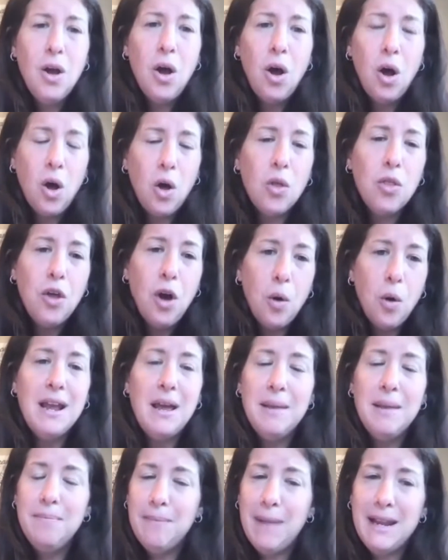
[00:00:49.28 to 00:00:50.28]
although
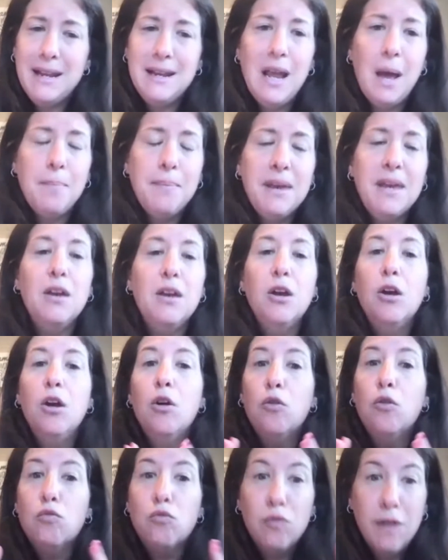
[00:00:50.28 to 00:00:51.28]
it might not be
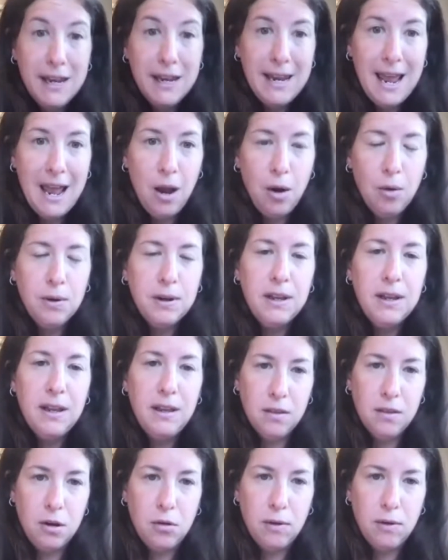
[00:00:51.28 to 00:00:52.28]
written out
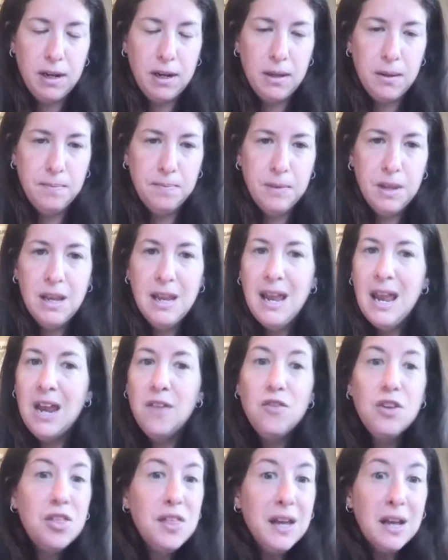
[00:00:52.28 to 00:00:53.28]
in the curriculum.
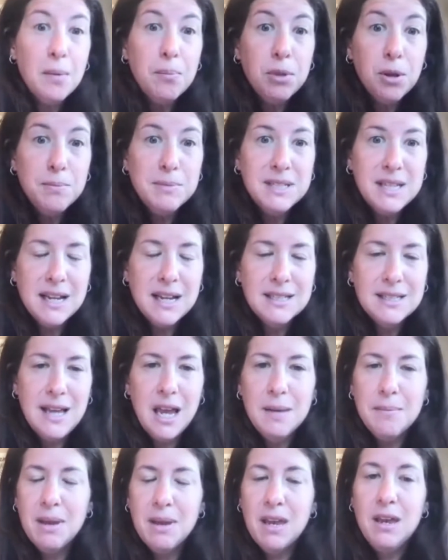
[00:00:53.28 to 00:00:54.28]
If you think of Bloom's
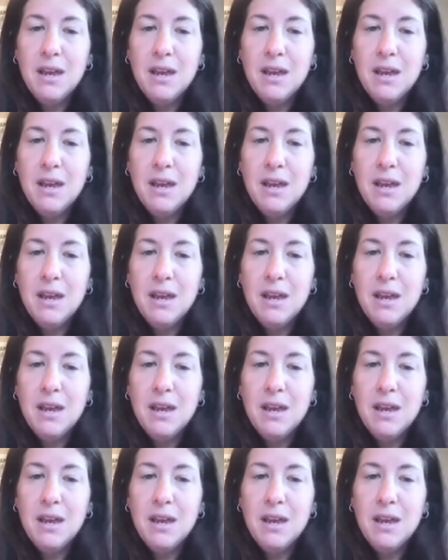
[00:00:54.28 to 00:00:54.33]
taxonomy,